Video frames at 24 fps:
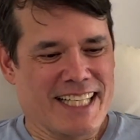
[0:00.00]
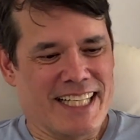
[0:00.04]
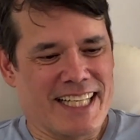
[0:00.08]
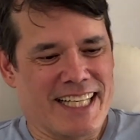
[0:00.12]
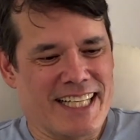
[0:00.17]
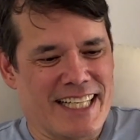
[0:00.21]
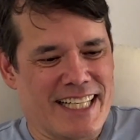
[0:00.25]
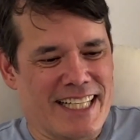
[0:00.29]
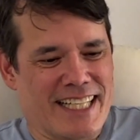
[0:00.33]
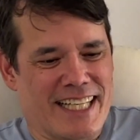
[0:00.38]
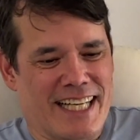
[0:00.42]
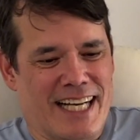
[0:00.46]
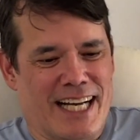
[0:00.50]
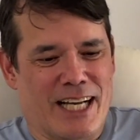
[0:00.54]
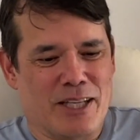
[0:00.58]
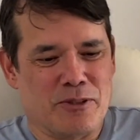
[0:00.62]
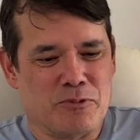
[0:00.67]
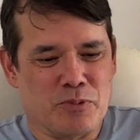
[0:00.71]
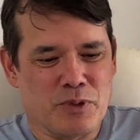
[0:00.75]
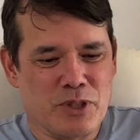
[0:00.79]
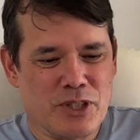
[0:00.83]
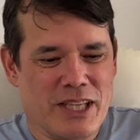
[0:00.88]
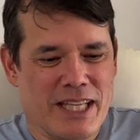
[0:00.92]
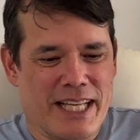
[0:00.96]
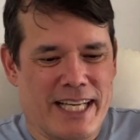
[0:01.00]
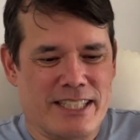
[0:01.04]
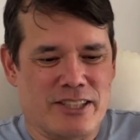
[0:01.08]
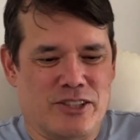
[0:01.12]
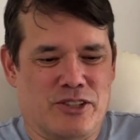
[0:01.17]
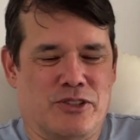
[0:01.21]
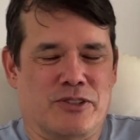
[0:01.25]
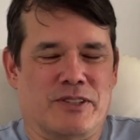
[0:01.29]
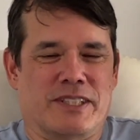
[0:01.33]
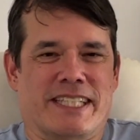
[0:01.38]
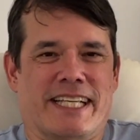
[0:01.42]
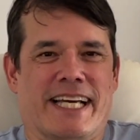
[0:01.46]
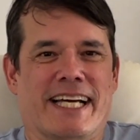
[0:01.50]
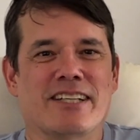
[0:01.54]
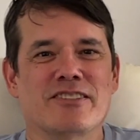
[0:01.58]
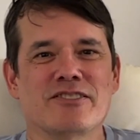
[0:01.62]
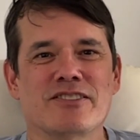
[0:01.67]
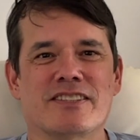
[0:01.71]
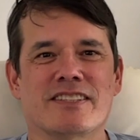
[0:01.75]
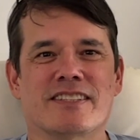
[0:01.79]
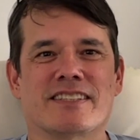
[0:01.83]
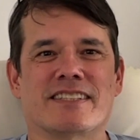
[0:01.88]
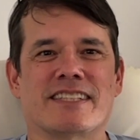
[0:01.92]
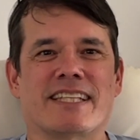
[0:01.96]
I would like to
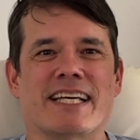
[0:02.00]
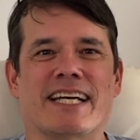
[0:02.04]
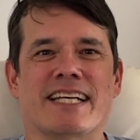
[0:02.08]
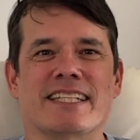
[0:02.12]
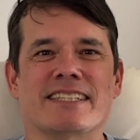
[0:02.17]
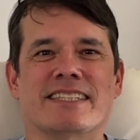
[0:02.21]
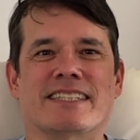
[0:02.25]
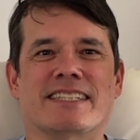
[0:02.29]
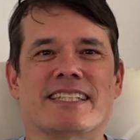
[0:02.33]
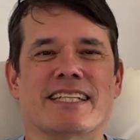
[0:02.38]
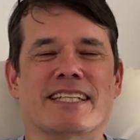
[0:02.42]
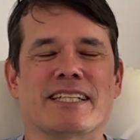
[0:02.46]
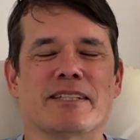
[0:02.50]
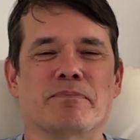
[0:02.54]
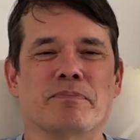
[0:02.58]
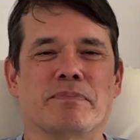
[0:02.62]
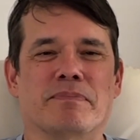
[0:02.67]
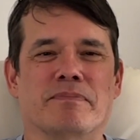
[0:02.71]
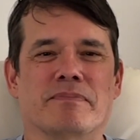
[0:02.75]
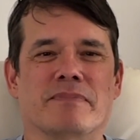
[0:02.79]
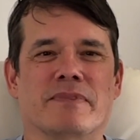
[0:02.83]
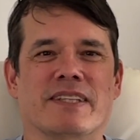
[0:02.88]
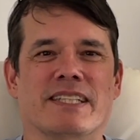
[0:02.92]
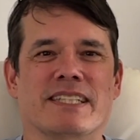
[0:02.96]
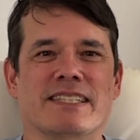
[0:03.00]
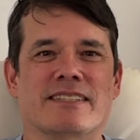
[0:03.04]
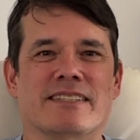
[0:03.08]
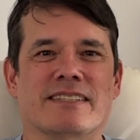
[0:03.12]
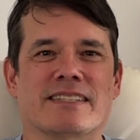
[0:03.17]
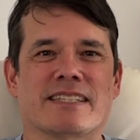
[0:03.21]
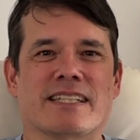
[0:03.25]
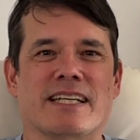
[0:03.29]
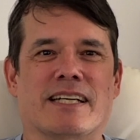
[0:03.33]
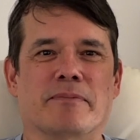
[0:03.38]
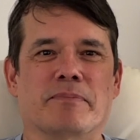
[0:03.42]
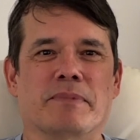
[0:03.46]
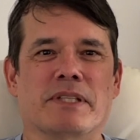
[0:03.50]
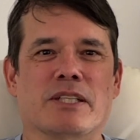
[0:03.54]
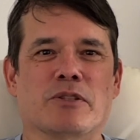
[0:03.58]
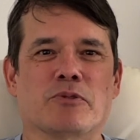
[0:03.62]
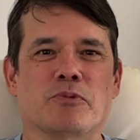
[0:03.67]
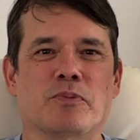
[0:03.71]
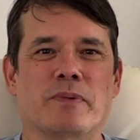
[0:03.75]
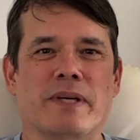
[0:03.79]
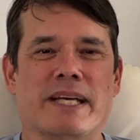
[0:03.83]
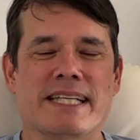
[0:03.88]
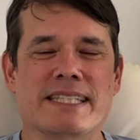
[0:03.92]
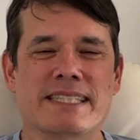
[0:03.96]
announce that this
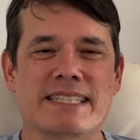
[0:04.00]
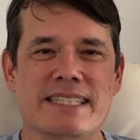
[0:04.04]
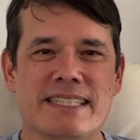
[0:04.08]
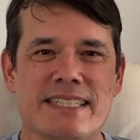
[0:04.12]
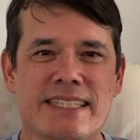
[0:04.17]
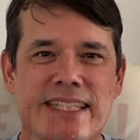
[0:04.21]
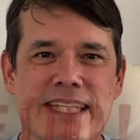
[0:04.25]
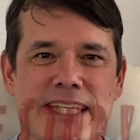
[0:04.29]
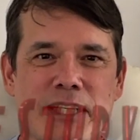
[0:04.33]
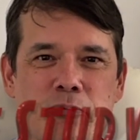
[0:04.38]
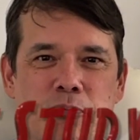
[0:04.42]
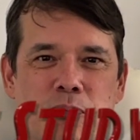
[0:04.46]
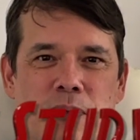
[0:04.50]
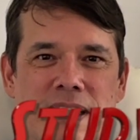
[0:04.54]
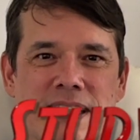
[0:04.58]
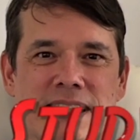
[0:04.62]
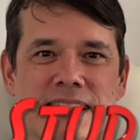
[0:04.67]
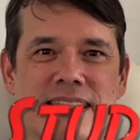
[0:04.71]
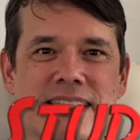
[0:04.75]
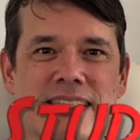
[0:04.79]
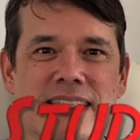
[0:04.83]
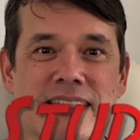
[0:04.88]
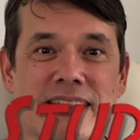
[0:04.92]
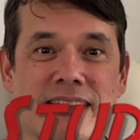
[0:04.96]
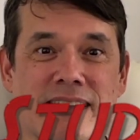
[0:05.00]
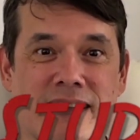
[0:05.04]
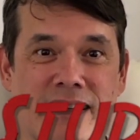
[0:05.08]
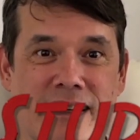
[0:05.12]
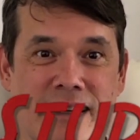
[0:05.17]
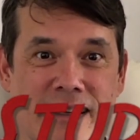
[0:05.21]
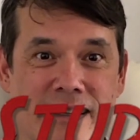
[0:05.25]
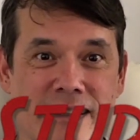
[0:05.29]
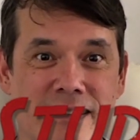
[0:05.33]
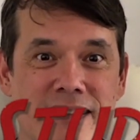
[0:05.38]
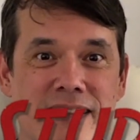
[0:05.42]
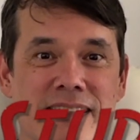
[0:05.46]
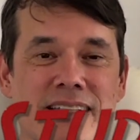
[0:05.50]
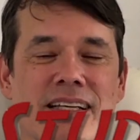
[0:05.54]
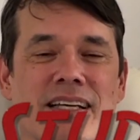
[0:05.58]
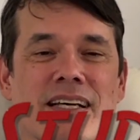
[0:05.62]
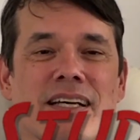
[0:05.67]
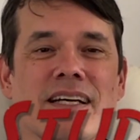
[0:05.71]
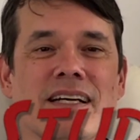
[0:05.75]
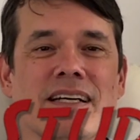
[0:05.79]
coming Wednesday, once again,